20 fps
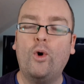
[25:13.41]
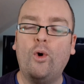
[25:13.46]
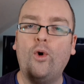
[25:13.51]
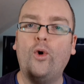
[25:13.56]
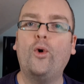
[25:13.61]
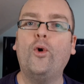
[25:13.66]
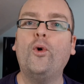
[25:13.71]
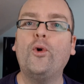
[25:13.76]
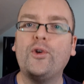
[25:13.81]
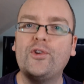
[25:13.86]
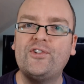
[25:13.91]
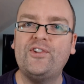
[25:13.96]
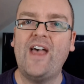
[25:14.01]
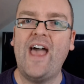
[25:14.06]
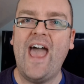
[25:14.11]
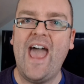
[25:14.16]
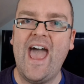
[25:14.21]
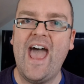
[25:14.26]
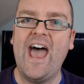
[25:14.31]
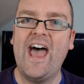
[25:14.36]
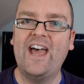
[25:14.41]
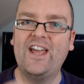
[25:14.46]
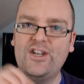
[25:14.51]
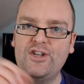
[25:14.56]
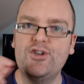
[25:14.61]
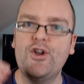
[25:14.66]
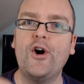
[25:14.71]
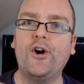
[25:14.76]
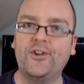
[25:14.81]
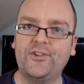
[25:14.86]
horsehair
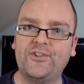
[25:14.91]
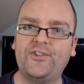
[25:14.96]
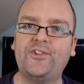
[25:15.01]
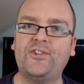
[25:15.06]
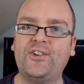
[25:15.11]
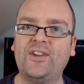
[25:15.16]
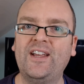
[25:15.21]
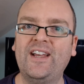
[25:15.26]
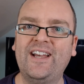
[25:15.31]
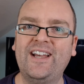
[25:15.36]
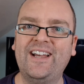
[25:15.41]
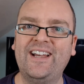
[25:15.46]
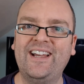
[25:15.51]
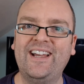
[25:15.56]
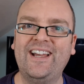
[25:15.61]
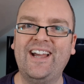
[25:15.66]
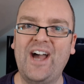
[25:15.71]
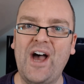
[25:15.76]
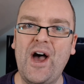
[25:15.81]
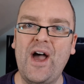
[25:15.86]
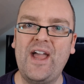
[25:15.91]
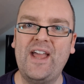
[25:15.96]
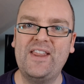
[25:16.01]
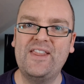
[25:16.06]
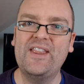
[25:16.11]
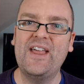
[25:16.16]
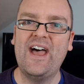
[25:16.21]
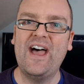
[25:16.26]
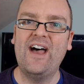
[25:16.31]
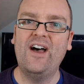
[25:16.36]
knots
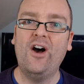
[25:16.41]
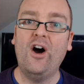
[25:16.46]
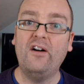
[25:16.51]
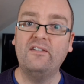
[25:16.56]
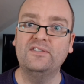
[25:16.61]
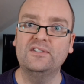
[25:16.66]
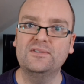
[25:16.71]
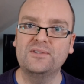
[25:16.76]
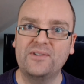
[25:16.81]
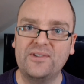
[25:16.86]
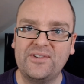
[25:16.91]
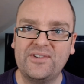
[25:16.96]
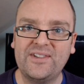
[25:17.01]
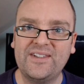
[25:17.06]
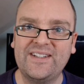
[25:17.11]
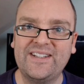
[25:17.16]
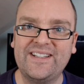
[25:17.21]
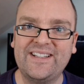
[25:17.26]
in their hovels.